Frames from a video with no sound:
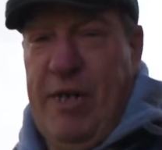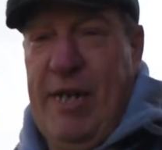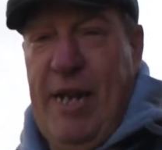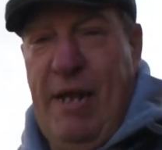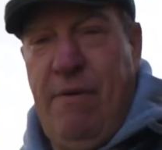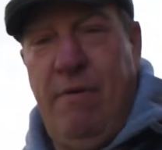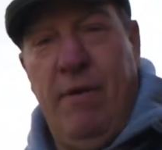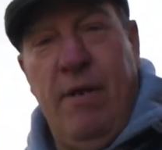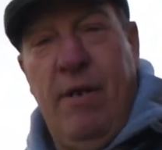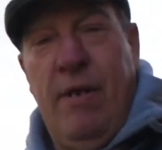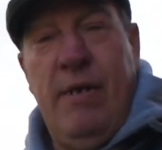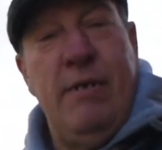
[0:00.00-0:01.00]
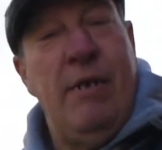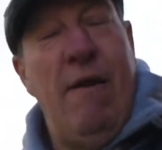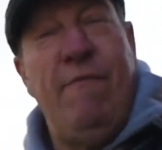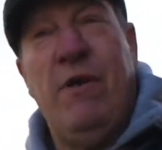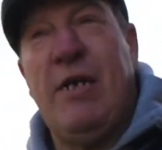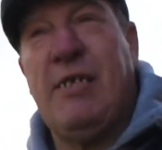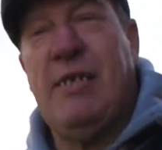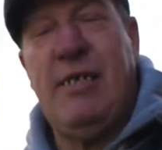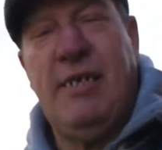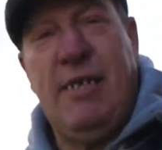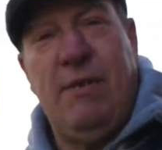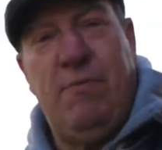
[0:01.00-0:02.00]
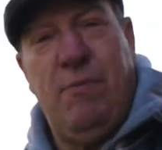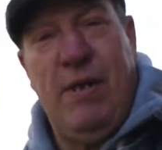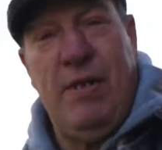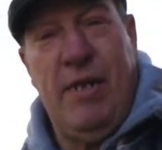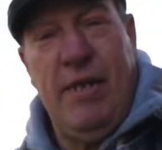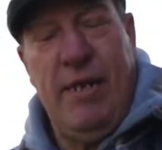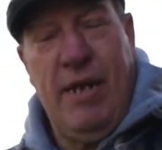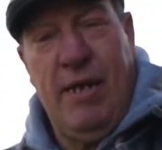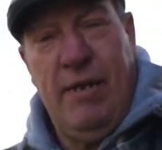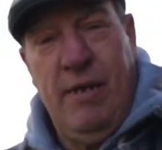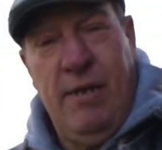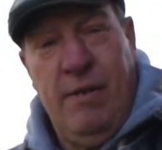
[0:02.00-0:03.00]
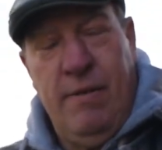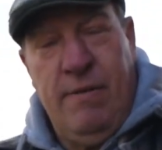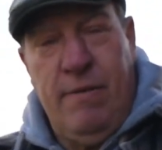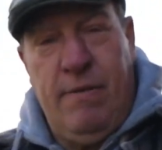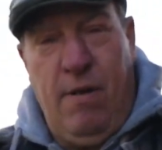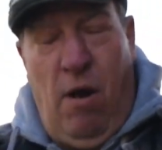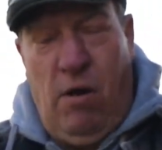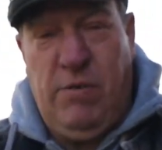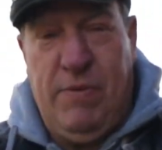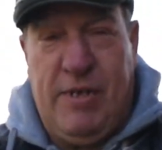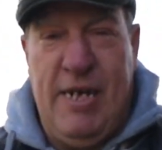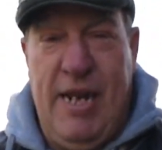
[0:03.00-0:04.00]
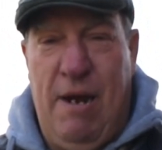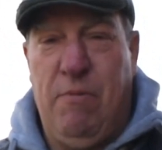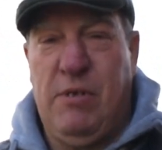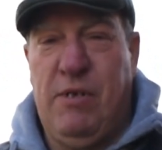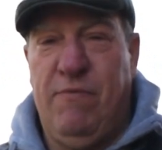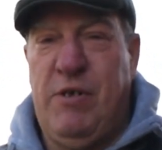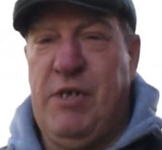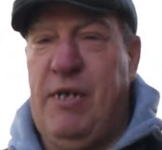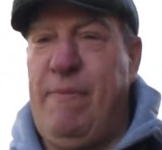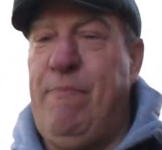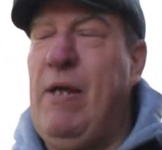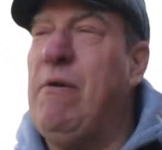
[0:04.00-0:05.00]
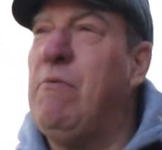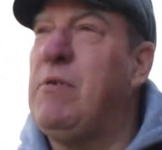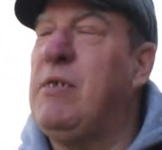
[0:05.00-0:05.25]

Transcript: Canal never existed when the Oxford Canal was originally built.